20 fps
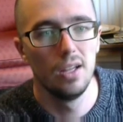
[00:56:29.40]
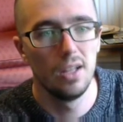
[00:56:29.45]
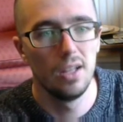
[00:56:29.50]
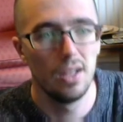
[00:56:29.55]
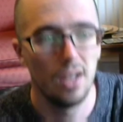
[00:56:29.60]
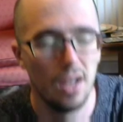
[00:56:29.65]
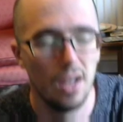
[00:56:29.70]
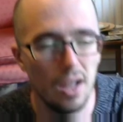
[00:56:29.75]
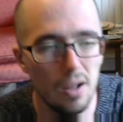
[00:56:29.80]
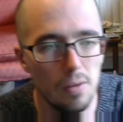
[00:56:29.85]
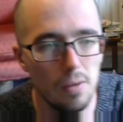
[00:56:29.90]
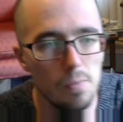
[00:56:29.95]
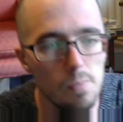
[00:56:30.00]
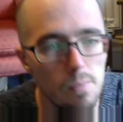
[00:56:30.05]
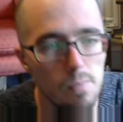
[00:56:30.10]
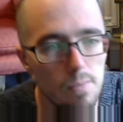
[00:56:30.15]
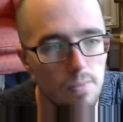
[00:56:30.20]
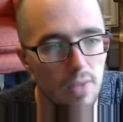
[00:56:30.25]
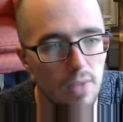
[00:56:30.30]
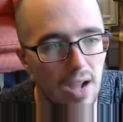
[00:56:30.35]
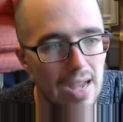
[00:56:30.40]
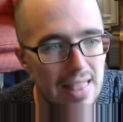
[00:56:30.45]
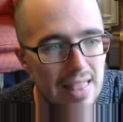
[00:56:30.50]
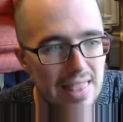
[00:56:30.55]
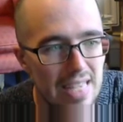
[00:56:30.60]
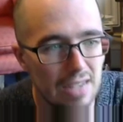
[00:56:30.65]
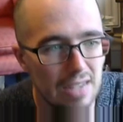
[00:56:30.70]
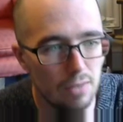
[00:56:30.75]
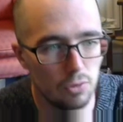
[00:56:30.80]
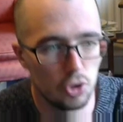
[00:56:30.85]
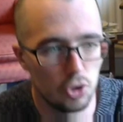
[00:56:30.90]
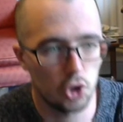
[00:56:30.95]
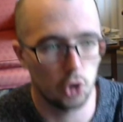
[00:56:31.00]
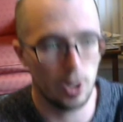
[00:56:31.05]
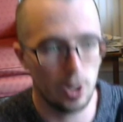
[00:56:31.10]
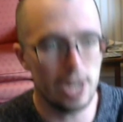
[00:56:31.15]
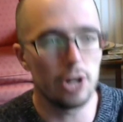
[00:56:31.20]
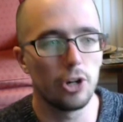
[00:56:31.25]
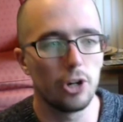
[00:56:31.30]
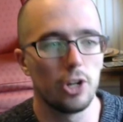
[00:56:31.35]
I think
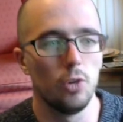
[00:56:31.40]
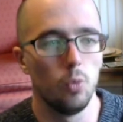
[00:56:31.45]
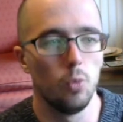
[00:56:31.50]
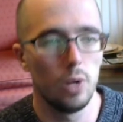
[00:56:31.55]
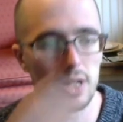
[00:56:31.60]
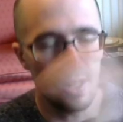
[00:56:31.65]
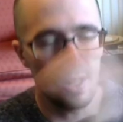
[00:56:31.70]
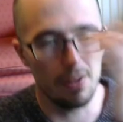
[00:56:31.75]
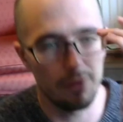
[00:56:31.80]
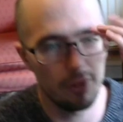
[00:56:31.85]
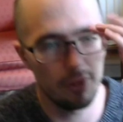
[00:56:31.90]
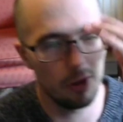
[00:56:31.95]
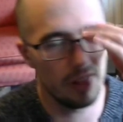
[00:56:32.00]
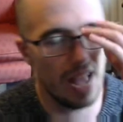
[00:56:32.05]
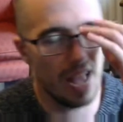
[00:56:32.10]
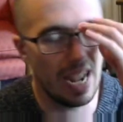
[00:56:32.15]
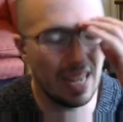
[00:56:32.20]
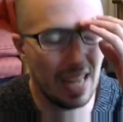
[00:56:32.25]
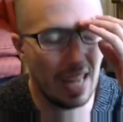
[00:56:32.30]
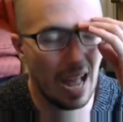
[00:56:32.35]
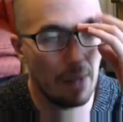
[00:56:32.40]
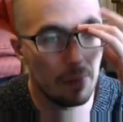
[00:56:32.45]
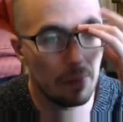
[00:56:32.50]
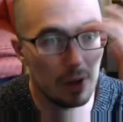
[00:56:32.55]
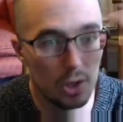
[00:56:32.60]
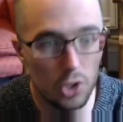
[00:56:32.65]
Trader could really fill that gap, because